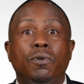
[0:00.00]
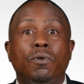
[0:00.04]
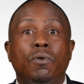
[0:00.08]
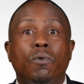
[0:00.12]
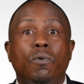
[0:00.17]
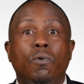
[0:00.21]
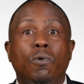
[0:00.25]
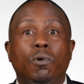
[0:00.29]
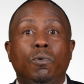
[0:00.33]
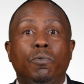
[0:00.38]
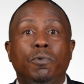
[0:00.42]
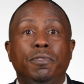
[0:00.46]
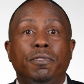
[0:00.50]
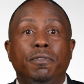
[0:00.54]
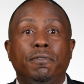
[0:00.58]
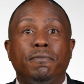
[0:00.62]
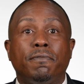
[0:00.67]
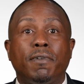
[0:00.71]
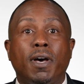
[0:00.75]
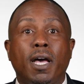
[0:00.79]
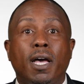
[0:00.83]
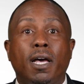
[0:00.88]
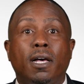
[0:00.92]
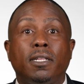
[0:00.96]
or when the
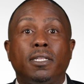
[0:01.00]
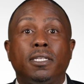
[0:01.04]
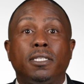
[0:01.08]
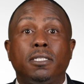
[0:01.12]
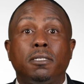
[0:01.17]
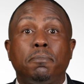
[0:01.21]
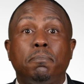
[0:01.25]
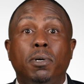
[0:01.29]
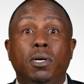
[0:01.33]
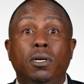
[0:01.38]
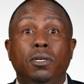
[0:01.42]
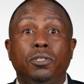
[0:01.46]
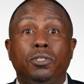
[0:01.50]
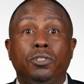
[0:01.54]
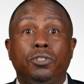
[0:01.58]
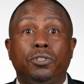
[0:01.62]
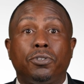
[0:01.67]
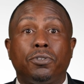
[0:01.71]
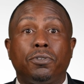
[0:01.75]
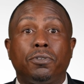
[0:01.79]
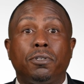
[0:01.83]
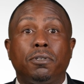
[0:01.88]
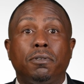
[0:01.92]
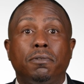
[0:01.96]
vial is
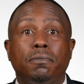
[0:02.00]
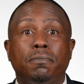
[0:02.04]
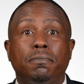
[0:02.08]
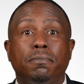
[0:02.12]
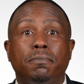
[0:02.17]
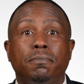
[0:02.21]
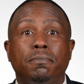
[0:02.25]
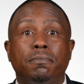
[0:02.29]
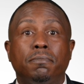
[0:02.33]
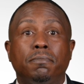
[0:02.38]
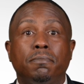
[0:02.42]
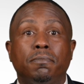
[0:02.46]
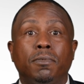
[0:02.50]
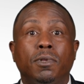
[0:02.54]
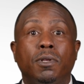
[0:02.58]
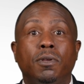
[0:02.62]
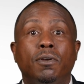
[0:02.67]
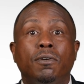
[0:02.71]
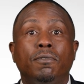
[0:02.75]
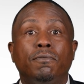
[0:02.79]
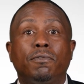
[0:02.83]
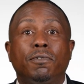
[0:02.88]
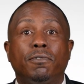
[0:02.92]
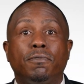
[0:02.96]
punctured.
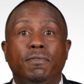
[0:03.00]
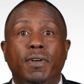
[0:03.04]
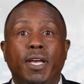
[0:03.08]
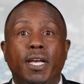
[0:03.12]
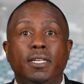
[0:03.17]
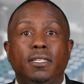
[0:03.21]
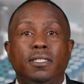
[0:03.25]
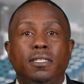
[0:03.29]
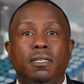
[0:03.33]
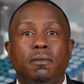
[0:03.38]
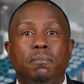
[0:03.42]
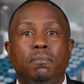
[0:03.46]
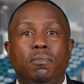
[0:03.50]
For vaccine